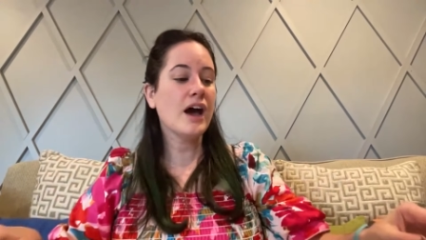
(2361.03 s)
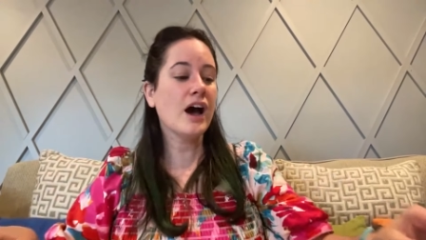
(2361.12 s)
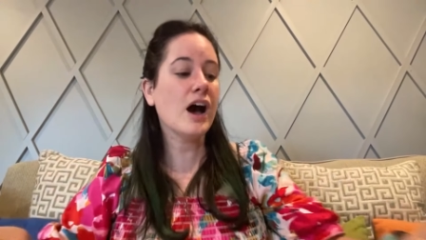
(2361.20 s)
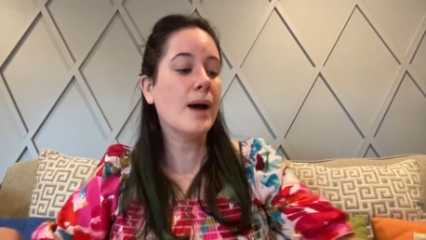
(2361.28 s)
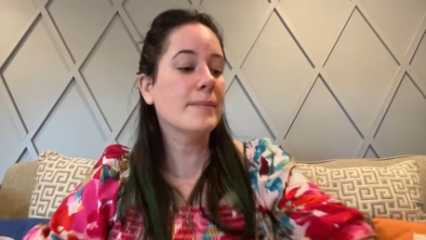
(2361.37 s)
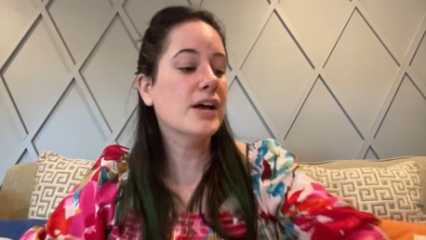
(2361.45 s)

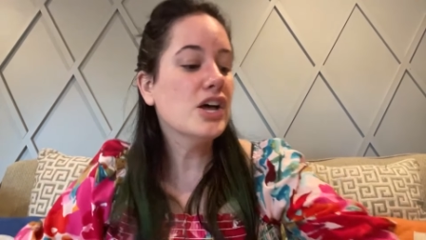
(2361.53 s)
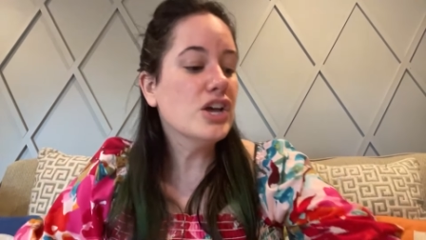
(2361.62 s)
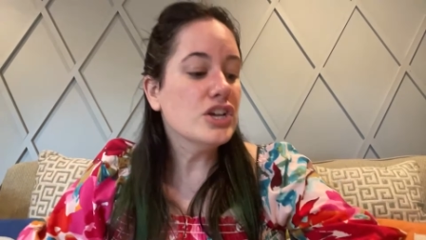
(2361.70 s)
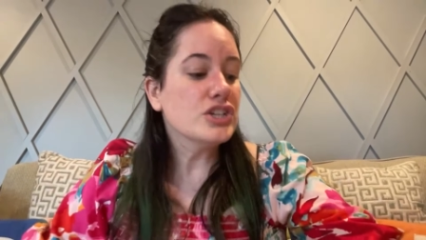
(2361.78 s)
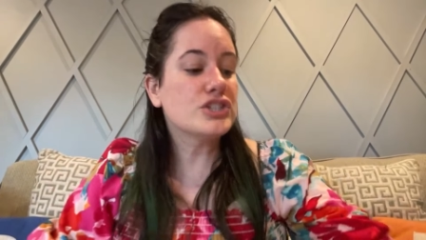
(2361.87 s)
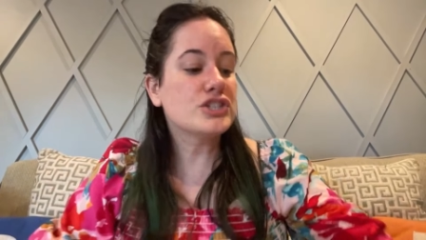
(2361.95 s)
Um,
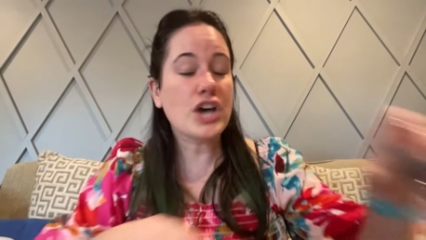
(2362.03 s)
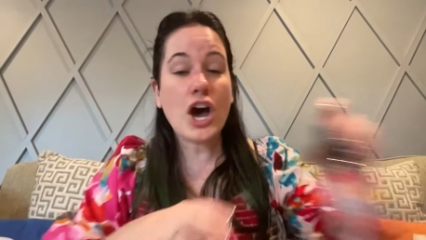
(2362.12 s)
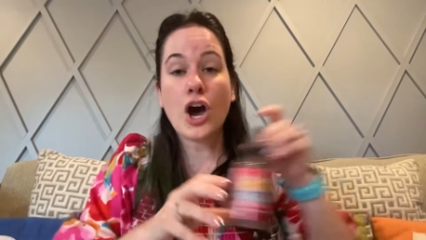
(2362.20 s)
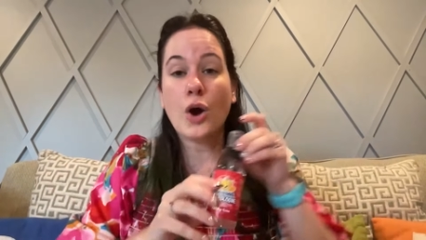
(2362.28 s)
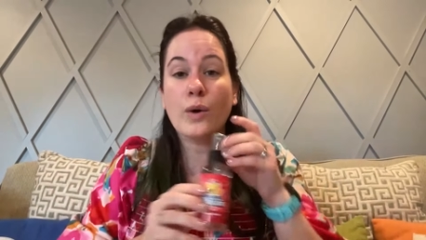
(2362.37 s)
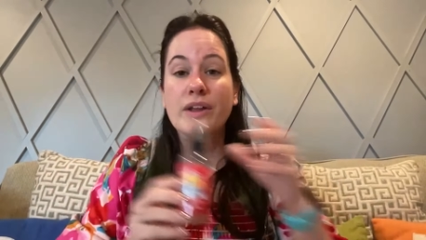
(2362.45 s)

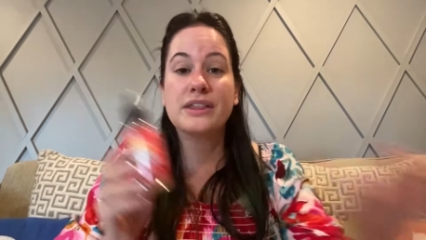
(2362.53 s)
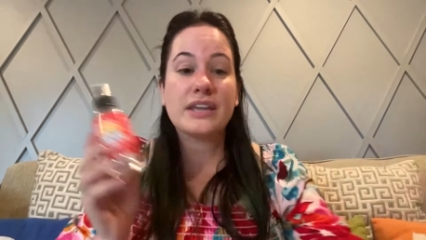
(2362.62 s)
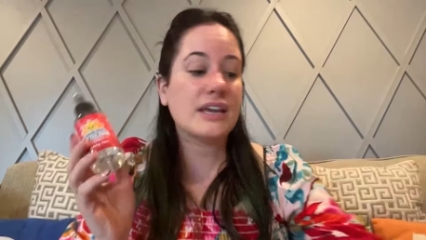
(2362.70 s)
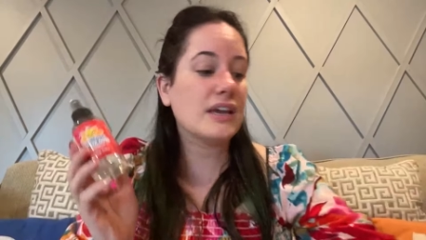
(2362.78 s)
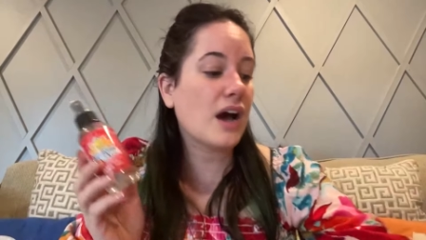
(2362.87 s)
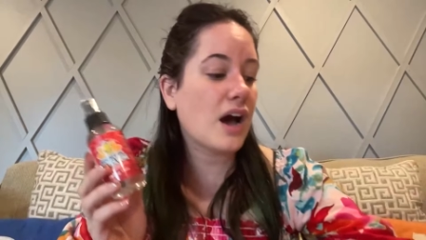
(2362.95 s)
so
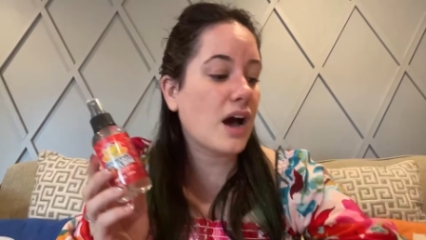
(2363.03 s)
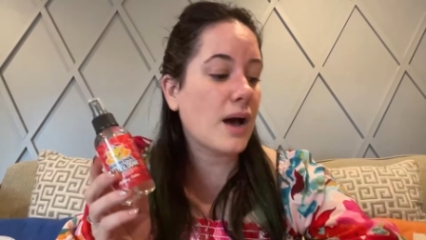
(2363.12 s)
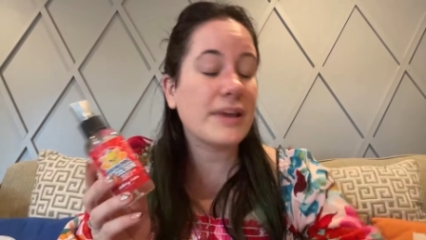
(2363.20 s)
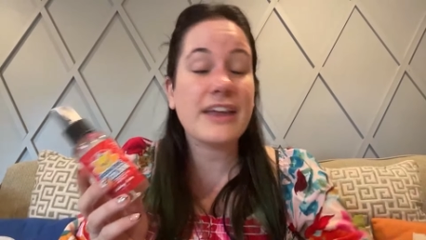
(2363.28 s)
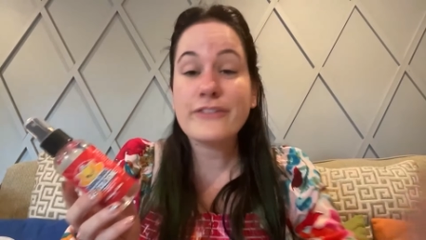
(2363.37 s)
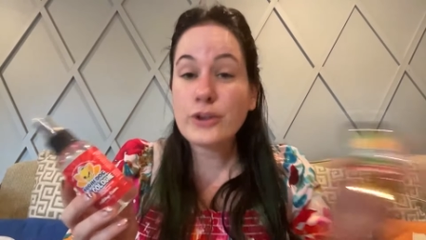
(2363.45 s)
the,
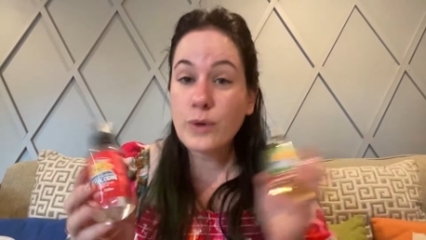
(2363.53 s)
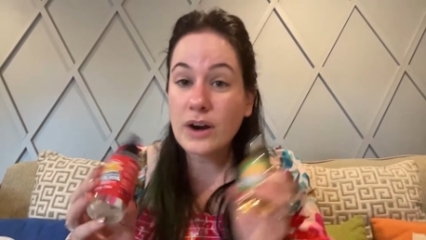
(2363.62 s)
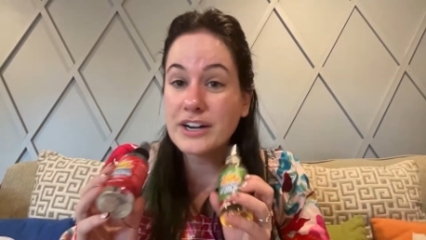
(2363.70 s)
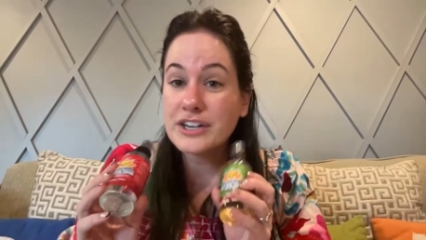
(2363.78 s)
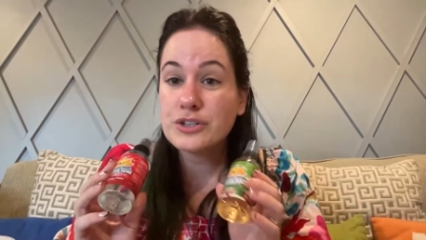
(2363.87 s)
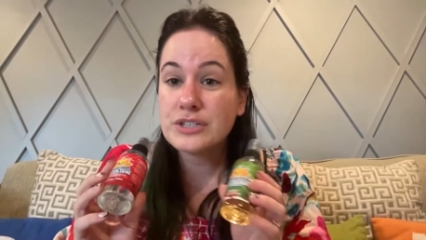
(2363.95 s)
um, if you
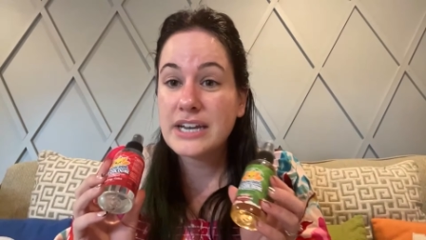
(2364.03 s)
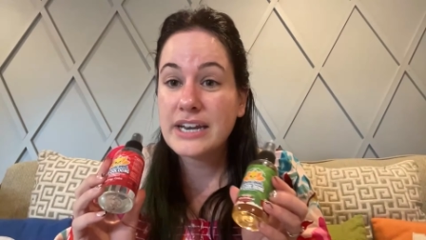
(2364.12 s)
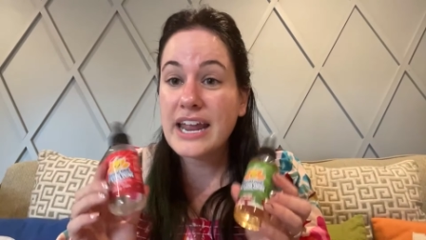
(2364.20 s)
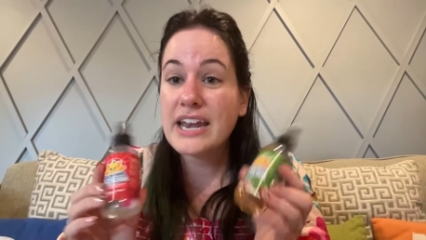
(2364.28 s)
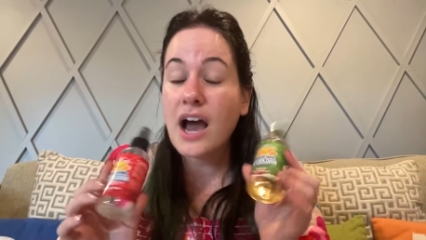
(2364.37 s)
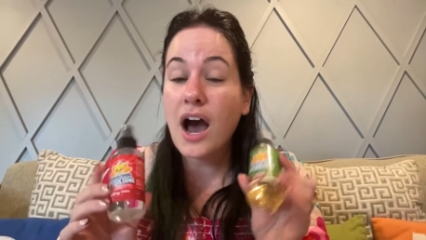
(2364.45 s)
are
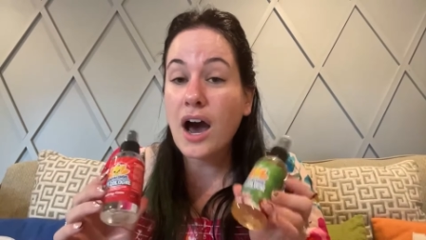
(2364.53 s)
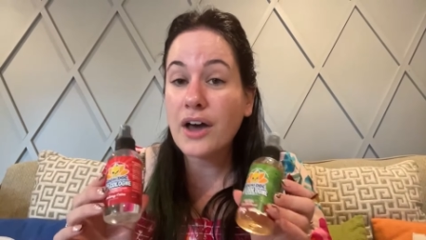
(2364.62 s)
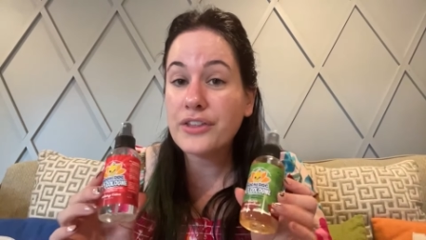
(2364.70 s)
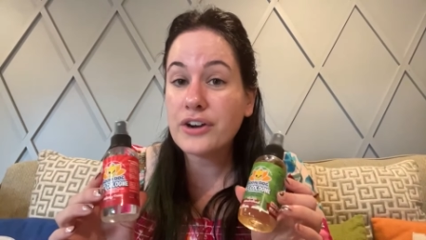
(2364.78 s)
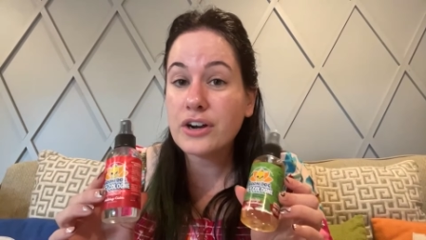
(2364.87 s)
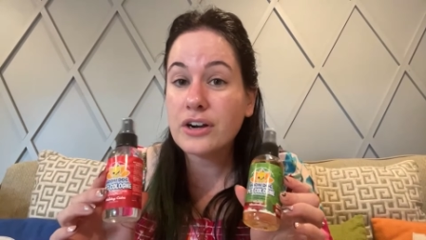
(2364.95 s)
interested in
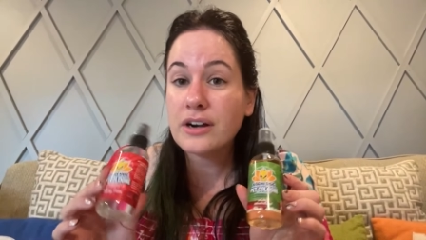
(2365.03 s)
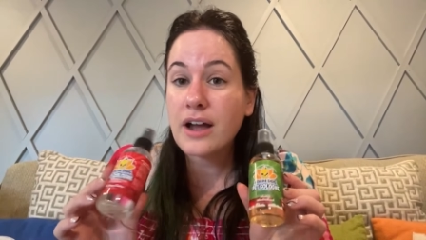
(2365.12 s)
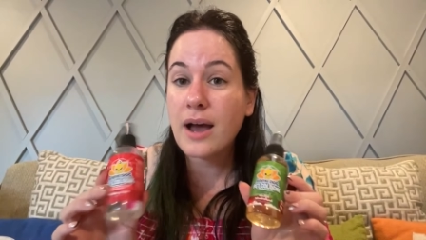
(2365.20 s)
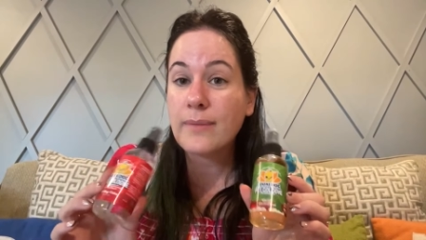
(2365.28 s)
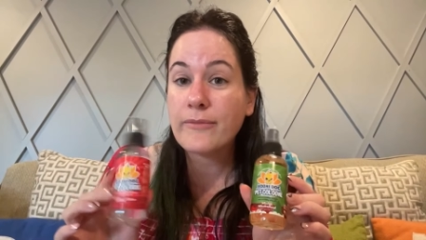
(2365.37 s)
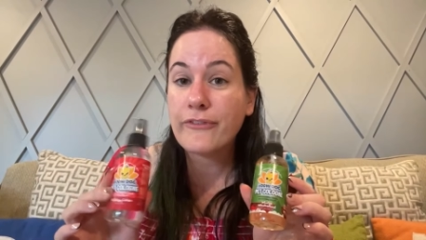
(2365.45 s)
other,
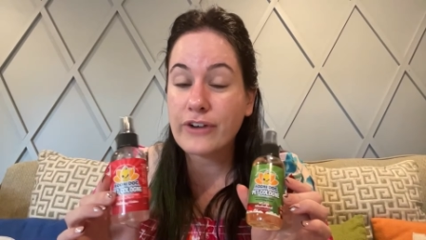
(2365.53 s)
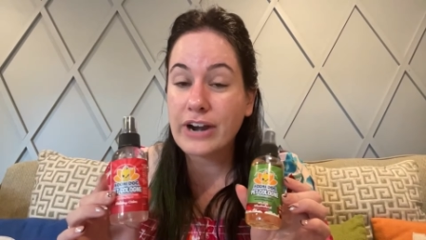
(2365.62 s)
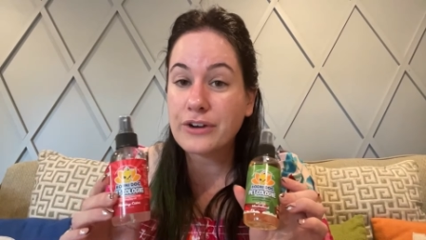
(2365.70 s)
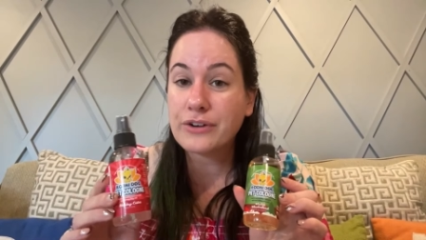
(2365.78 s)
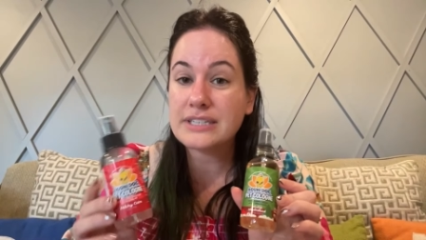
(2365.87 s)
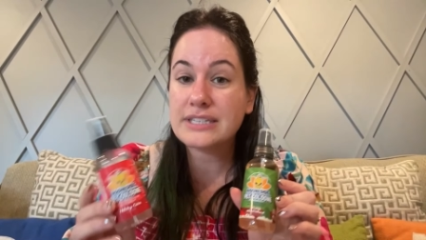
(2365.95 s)
um,
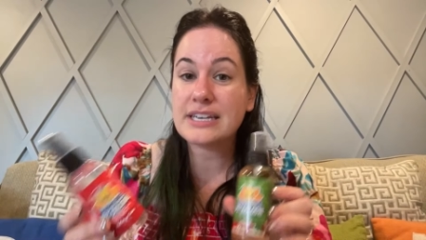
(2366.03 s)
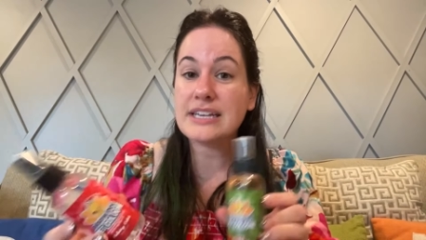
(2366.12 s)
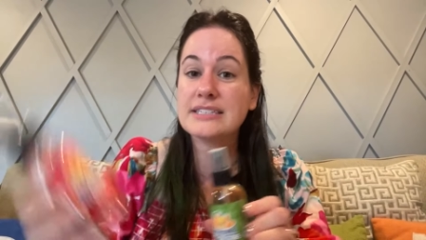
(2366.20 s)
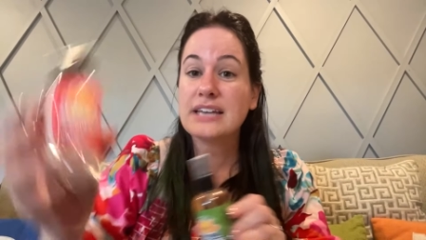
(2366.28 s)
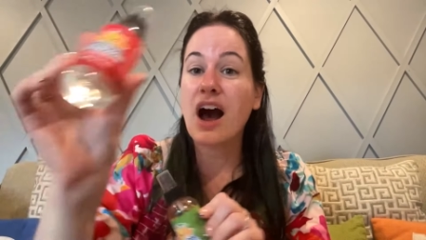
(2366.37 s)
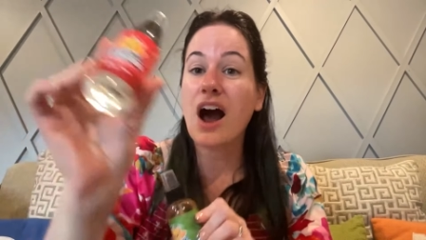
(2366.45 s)

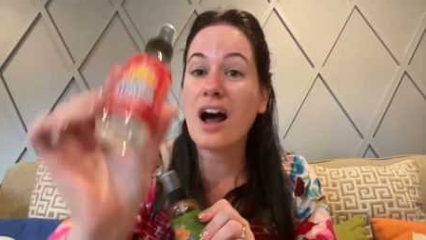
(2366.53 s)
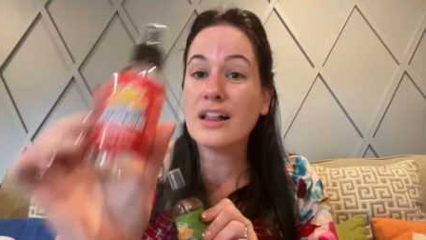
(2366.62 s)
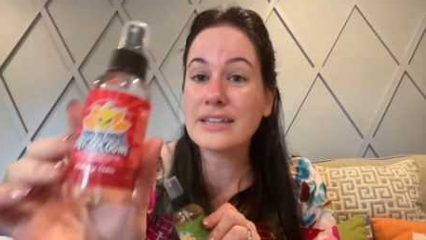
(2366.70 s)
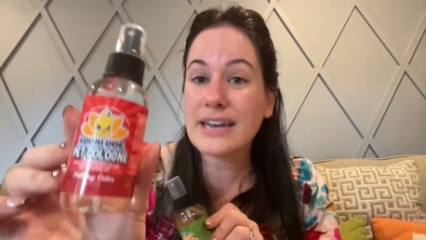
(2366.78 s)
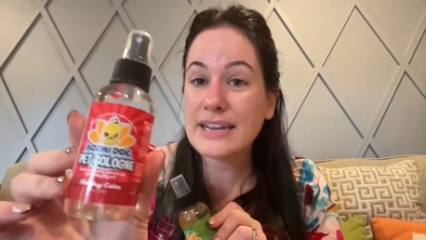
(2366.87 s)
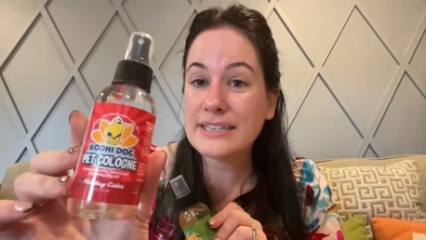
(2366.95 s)
fragrances,
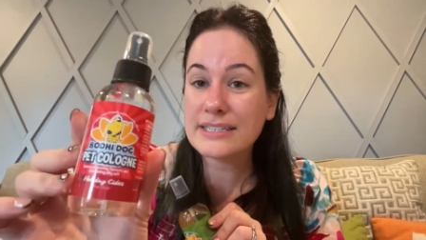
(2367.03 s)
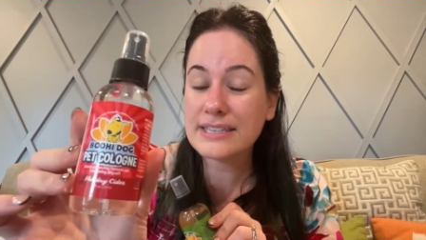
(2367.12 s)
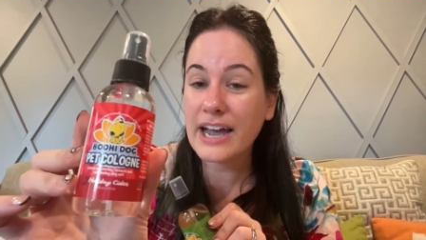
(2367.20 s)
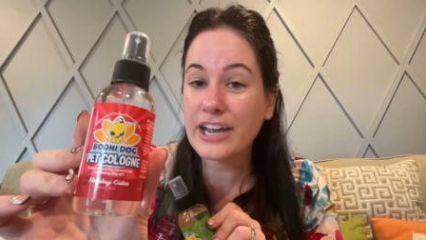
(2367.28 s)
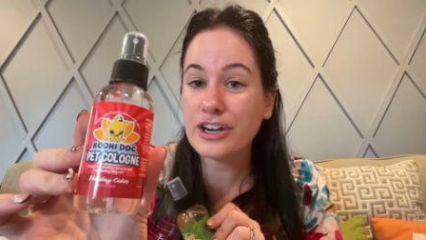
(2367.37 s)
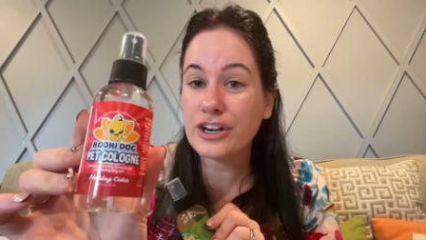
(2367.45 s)
holiday
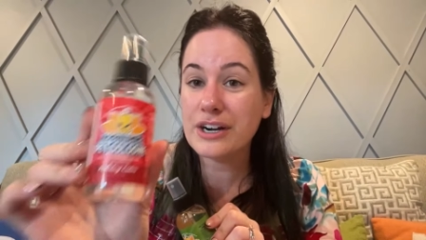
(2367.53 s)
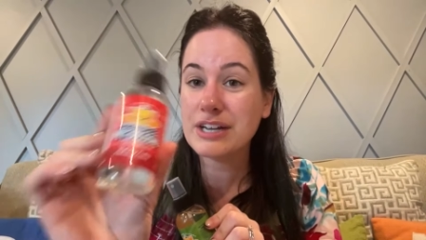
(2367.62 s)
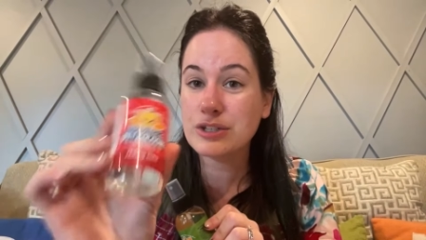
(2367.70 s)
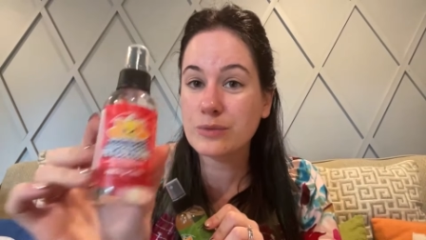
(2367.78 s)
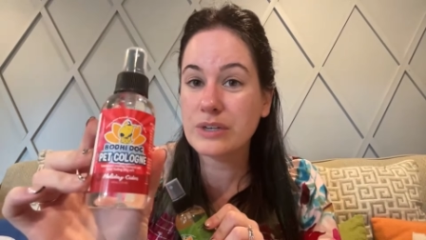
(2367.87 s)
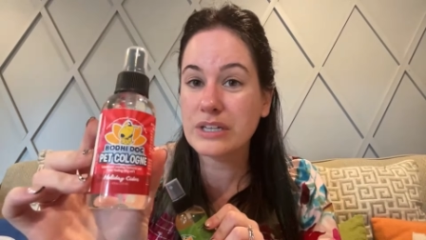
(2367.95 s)
cider
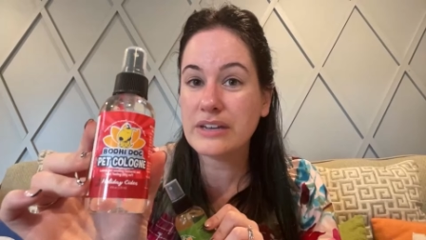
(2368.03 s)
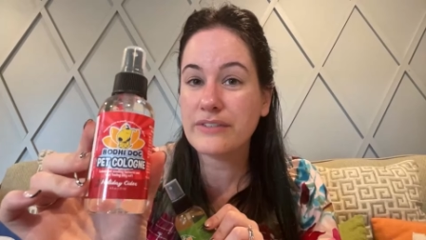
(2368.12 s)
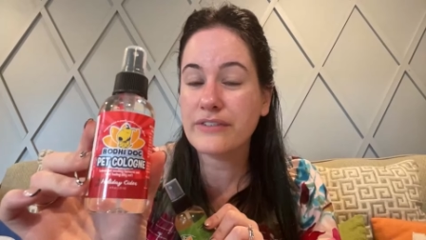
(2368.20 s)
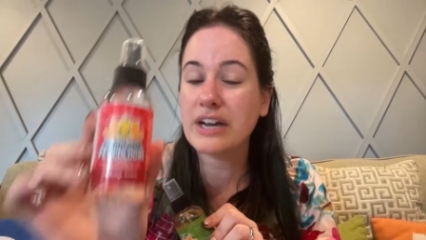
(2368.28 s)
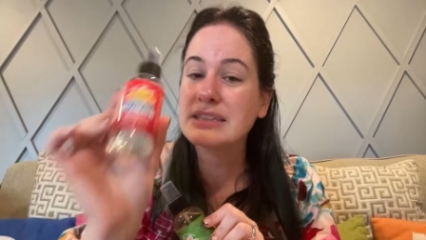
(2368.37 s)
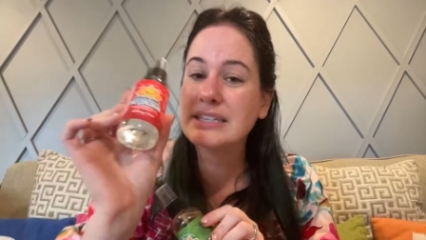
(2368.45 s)
is really
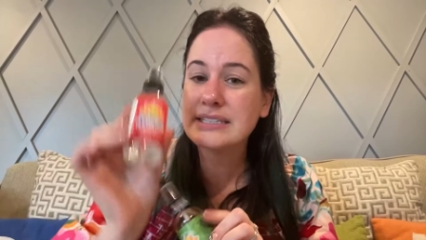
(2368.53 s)
fun.